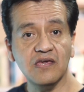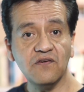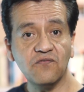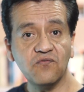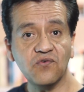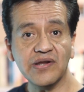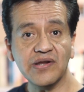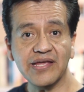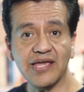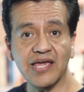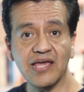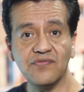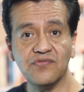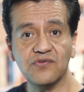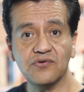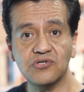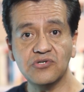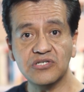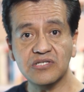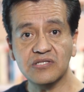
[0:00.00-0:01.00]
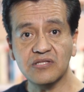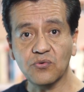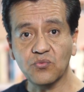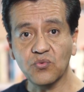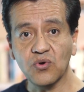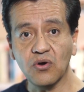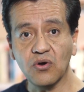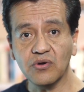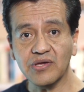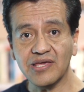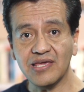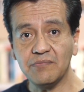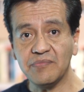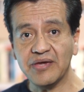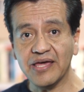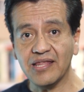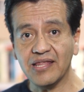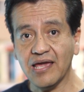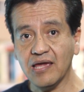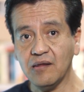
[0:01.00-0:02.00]
If one enters the wrong
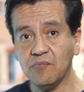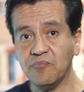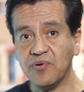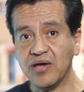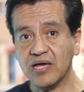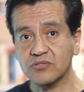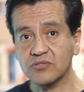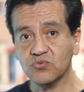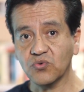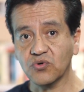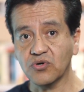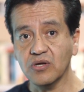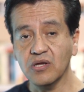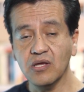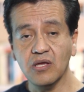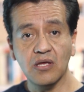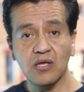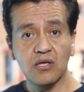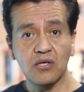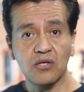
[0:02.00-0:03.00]
email and password,